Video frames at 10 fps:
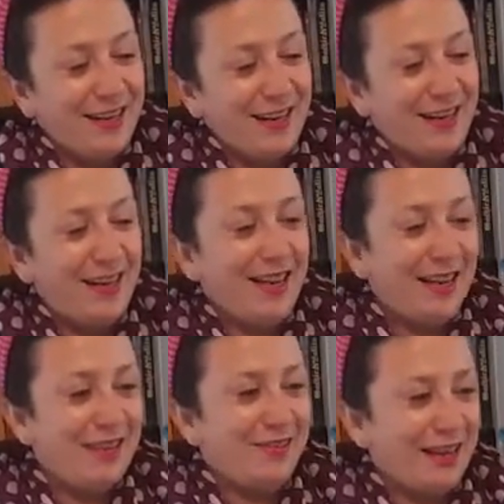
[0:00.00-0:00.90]
And
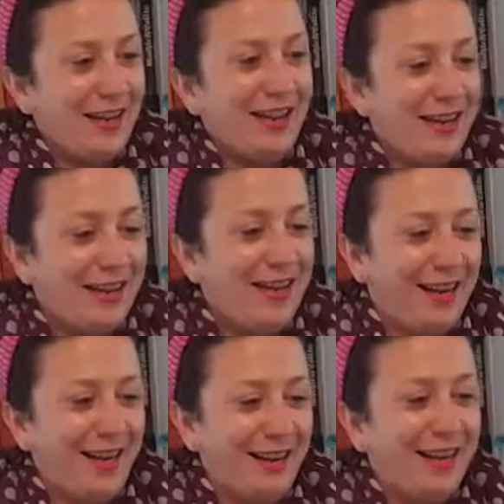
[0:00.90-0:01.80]
again, you'll get like
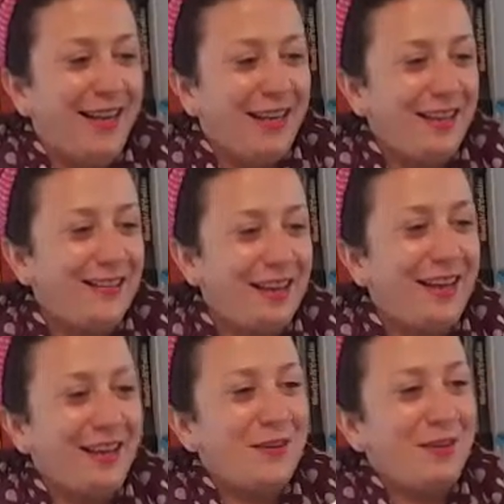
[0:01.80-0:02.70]

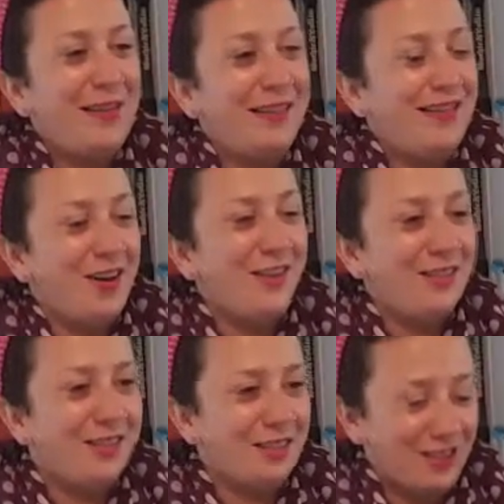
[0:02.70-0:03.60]
a big
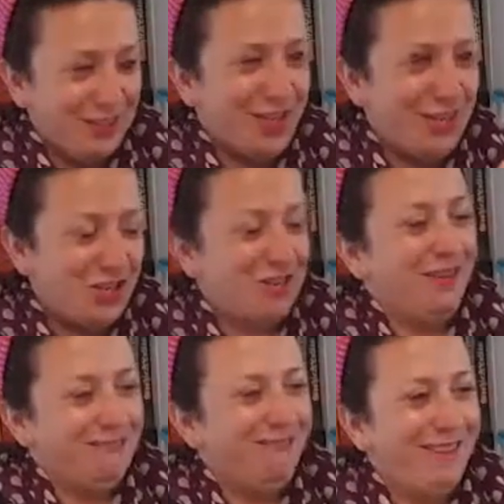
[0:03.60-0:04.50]
long sausage
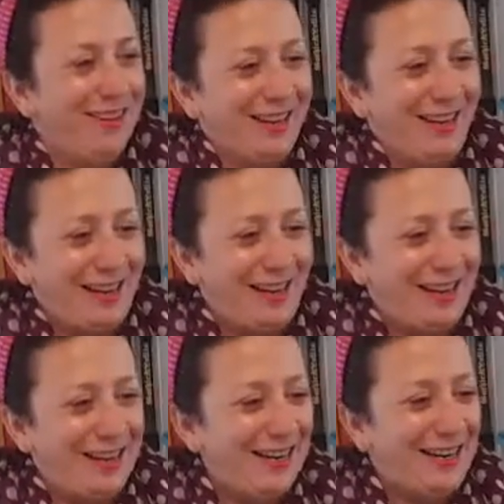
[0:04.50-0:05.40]

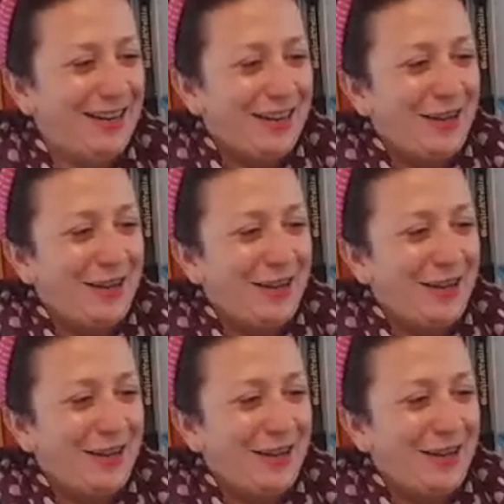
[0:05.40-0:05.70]
again.